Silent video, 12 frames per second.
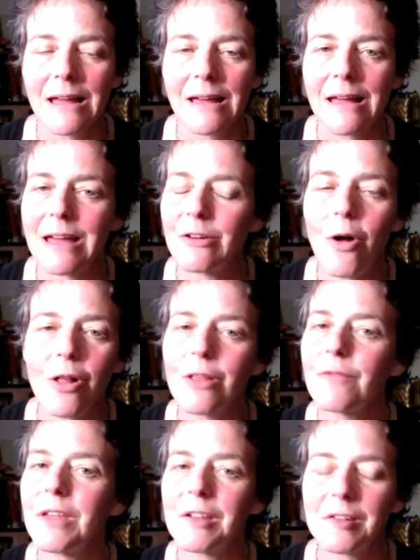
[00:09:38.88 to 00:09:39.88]
at all
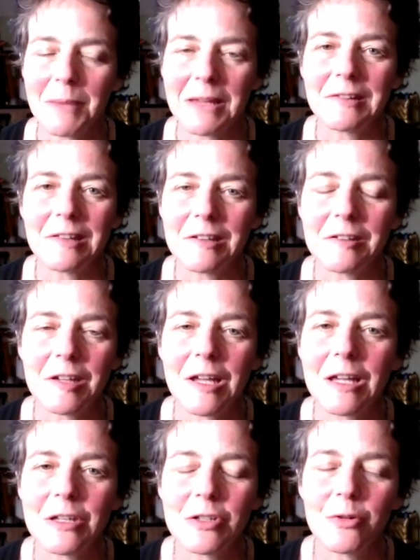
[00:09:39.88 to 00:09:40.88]
of the expenses
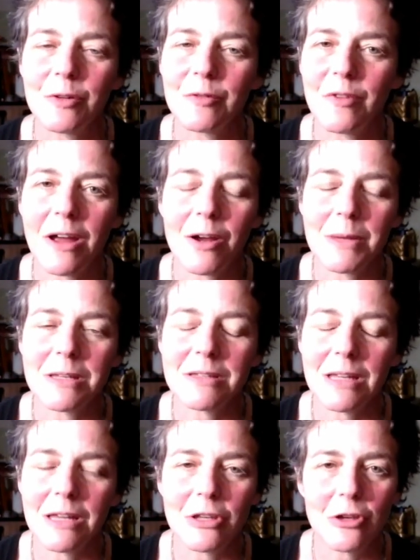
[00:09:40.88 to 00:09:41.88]
to environment
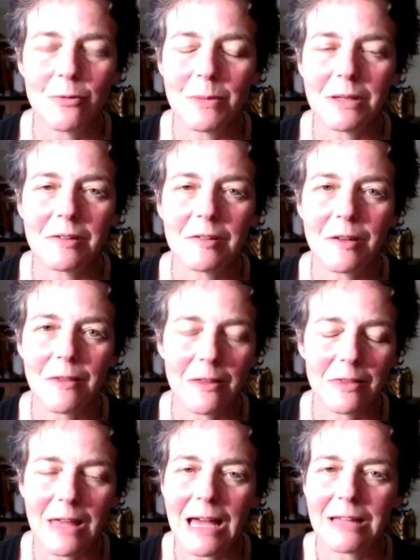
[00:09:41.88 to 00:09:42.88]
and humans
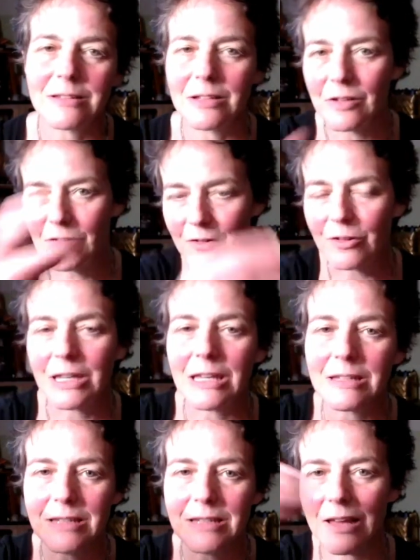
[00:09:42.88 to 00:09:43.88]
that journey
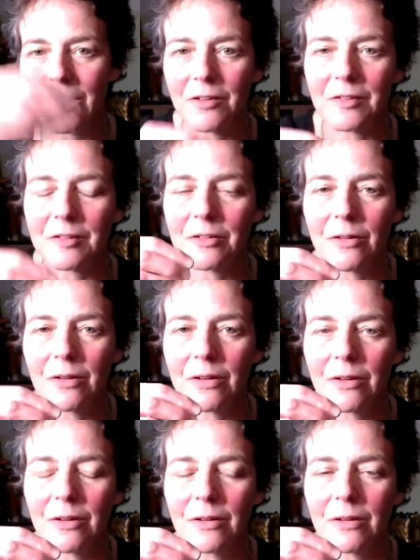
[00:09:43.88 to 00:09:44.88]
entails.
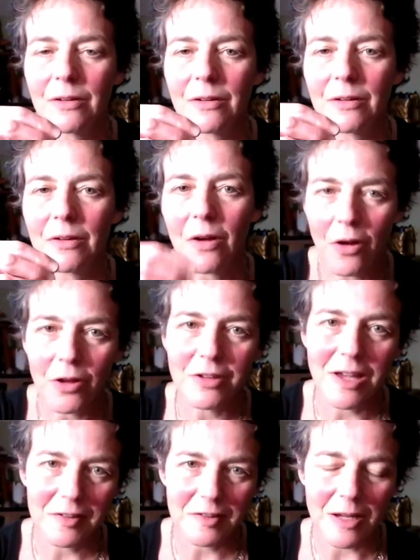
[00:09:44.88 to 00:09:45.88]
All
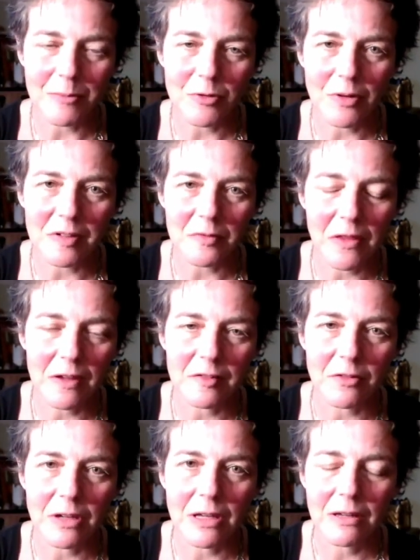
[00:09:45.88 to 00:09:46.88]
decks come to us with
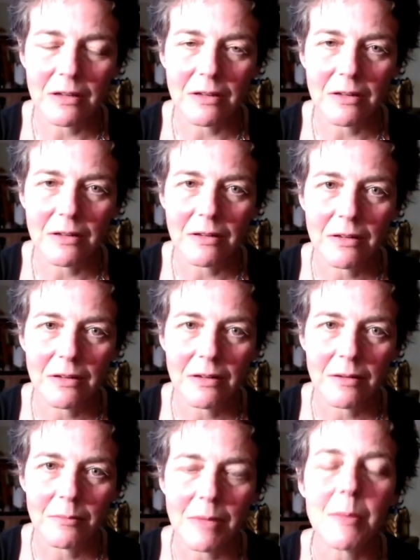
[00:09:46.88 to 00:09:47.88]
history.
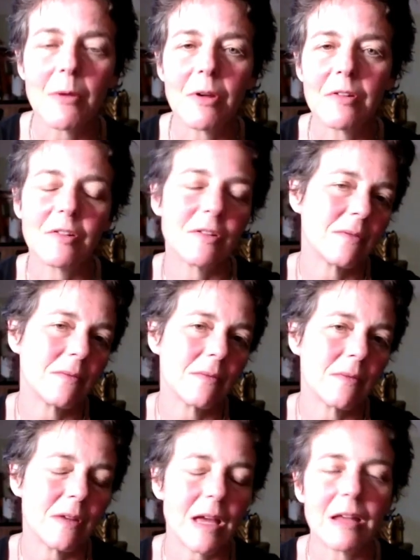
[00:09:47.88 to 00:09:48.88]
Maybe we should
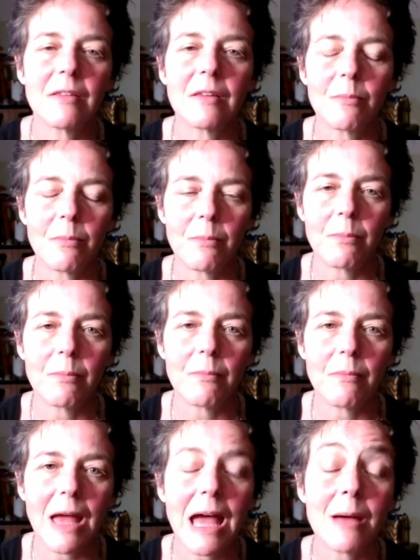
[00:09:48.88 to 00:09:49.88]
get in the
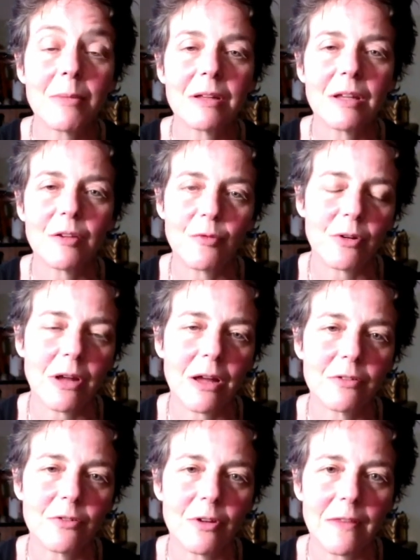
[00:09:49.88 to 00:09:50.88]
habit, if we're
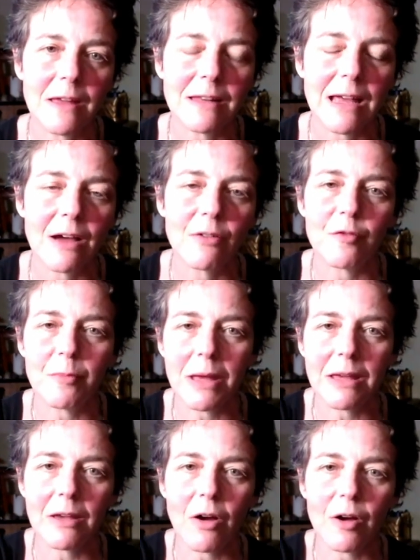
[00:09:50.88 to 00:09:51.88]
not doing that now, of
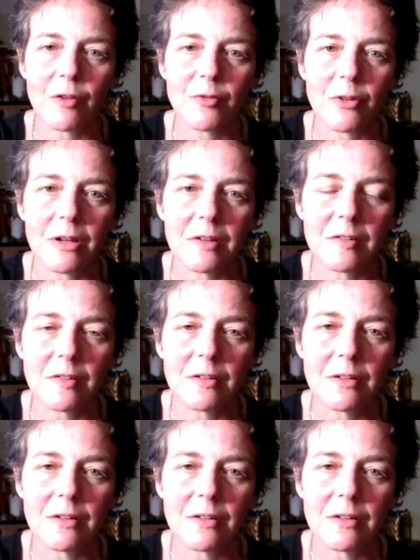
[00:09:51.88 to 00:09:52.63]
making offerings